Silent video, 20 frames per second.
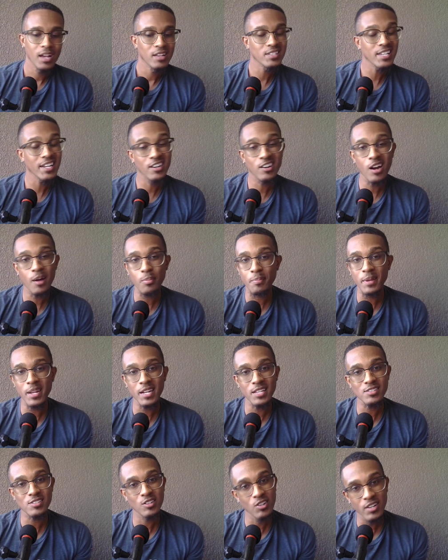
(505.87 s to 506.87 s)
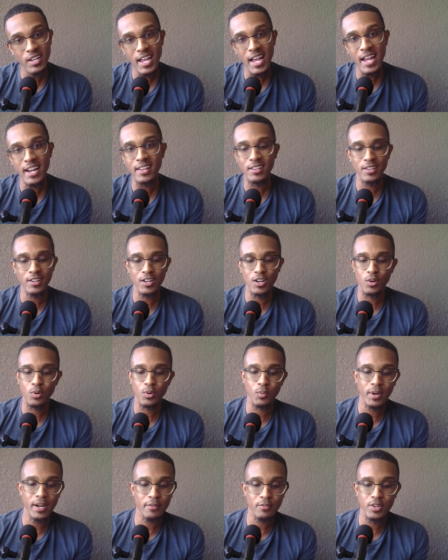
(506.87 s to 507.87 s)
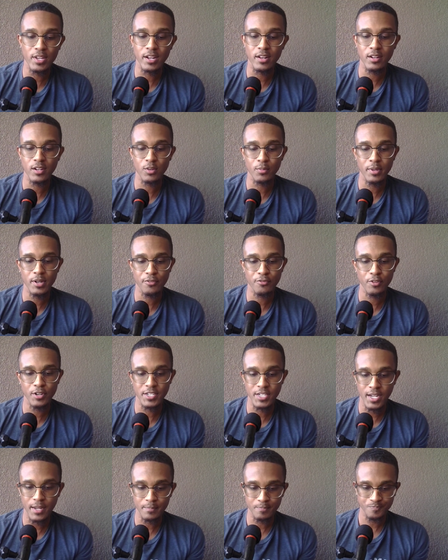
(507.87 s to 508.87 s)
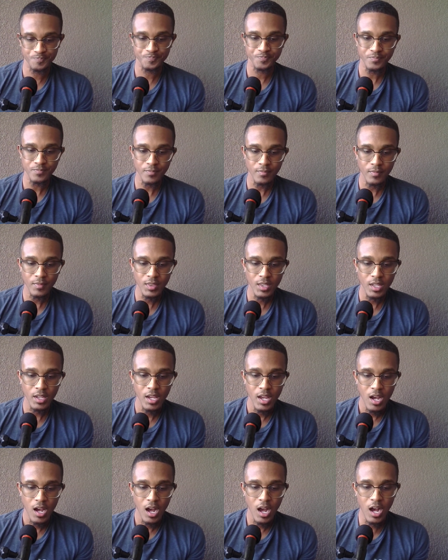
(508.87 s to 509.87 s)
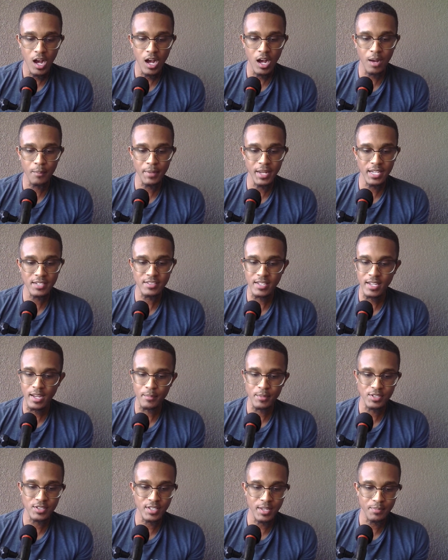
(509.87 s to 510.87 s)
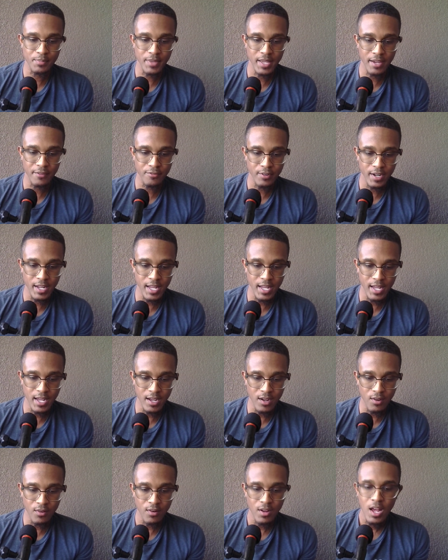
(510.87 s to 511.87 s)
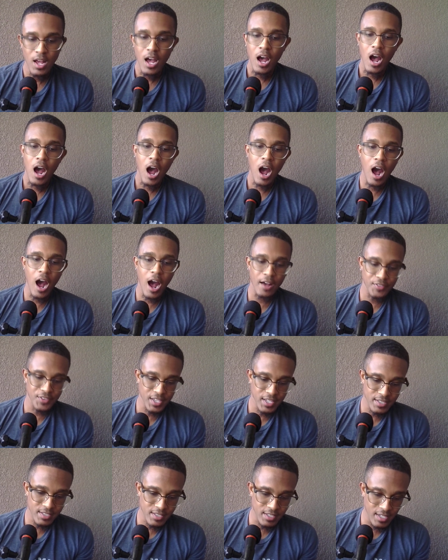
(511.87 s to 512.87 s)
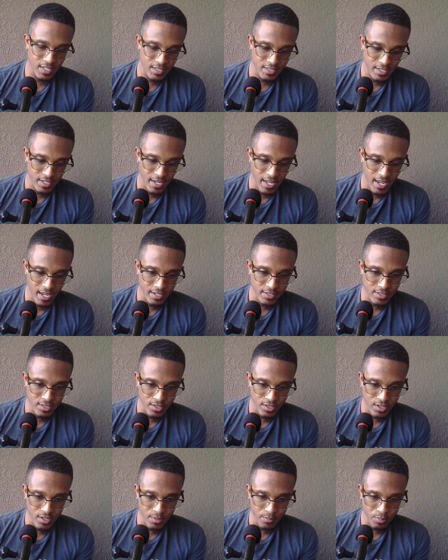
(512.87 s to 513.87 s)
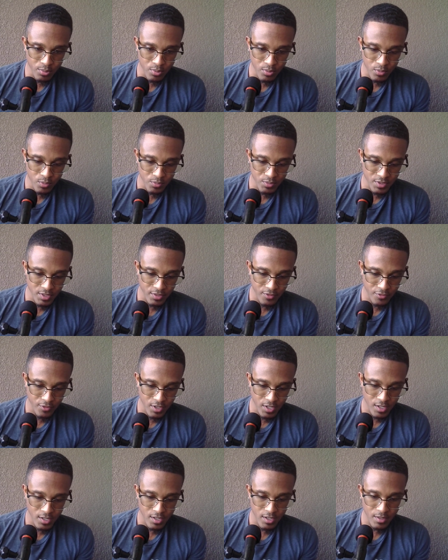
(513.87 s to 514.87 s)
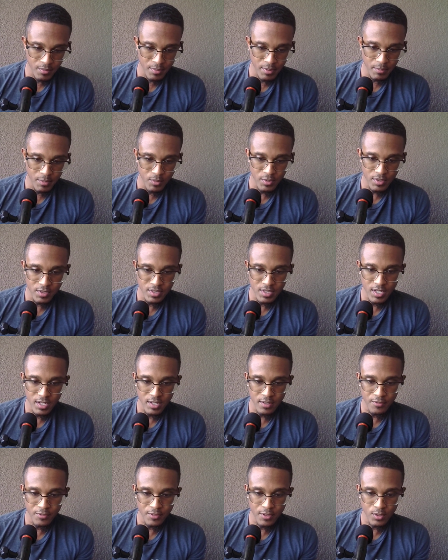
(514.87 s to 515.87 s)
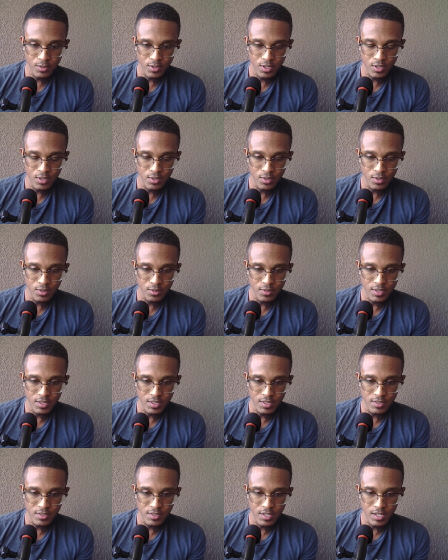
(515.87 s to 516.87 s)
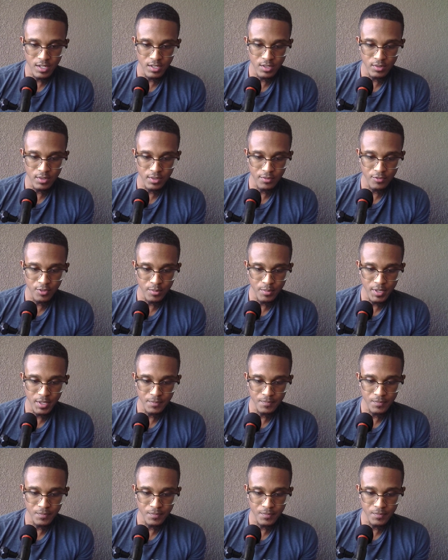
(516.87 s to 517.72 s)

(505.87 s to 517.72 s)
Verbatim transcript: Take a couple minutes, look at it. You know, whenever you get a little bit of free time. Um, next thing, I'm gonna skip that for now. Uh, this is an excerpt. Where was this from? Give me one second if it'll load. It's not loading for me.